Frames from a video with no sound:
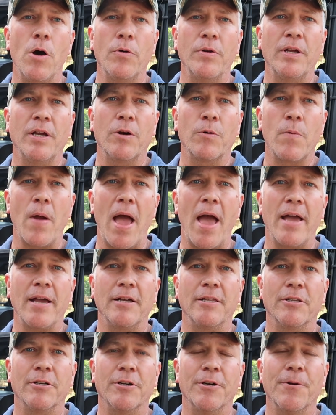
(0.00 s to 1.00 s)
owning a
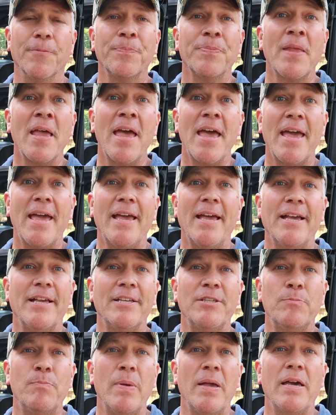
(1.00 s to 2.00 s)
Wrangler
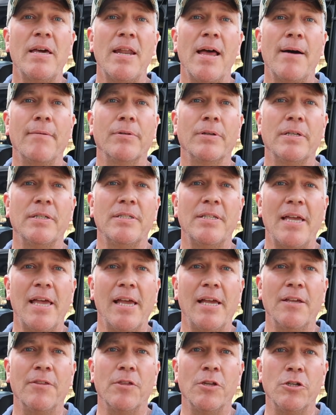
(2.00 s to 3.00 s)
is being able to
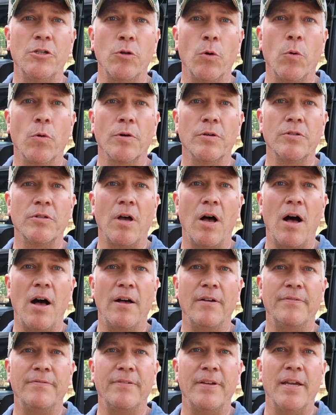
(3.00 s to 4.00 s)
take the doors
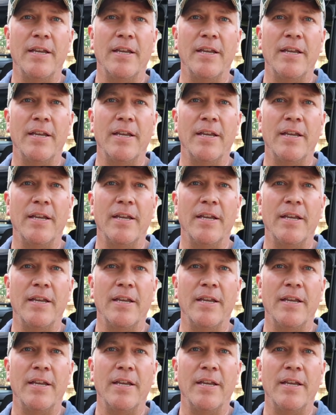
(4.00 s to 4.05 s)
off.